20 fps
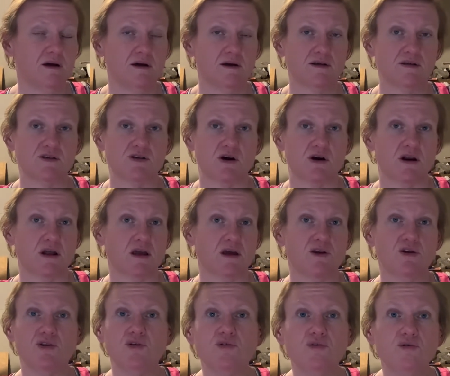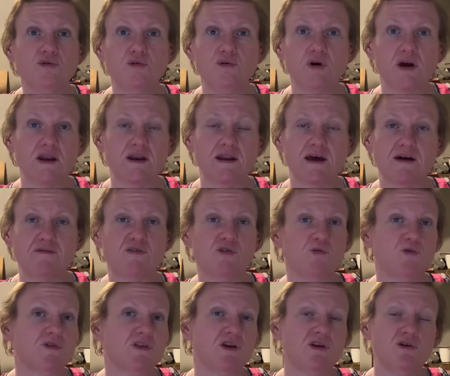starting a new endeavor
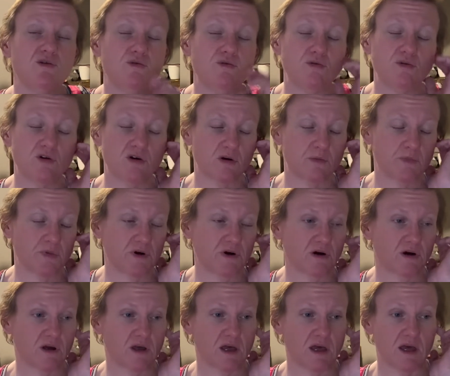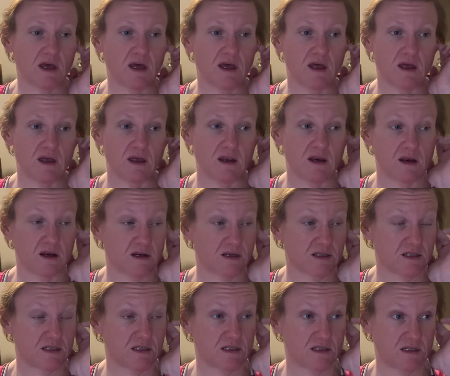with a new cookbook, and
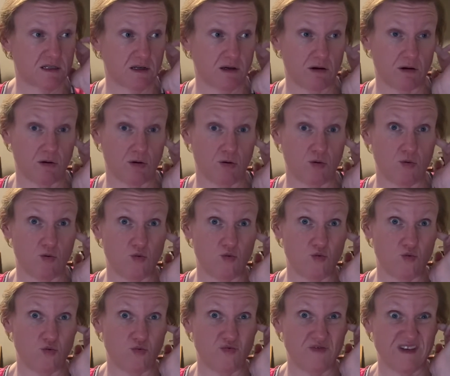so